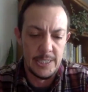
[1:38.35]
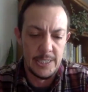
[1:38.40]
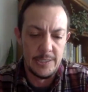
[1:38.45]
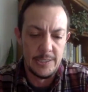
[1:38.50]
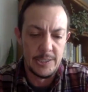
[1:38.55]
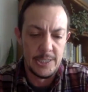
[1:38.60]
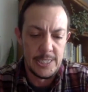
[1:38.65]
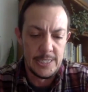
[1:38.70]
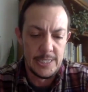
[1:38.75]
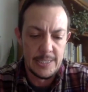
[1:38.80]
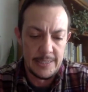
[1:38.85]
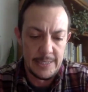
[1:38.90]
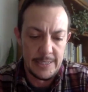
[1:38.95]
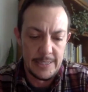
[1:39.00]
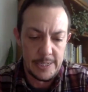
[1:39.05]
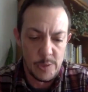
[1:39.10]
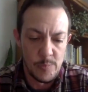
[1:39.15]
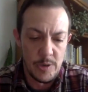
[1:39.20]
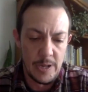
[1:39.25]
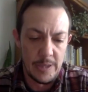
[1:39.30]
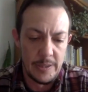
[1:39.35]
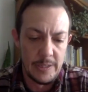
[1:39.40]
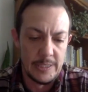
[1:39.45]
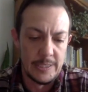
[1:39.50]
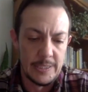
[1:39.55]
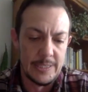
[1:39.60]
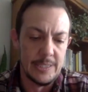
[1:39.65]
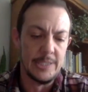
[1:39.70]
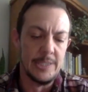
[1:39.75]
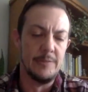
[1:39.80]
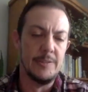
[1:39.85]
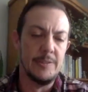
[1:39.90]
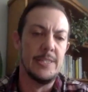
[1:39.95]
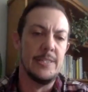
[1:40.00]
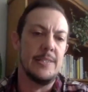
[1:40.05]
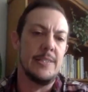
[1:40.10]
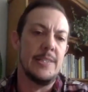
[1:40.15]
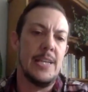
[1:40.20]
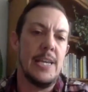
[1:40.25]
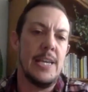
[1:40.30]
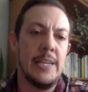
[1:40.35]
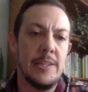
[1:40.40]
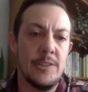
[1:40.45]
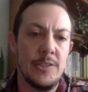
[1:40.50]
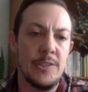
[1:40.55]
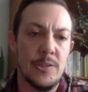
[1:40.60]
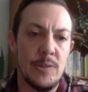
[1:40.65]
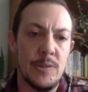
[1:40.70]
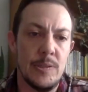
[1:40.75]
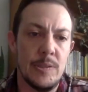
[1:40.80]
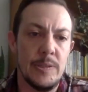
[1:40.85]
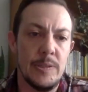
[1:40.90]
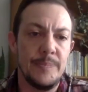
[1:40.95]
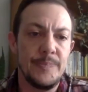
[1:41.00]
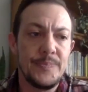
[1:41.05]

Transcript: So she hasn't seen her brother since she was 8 years old.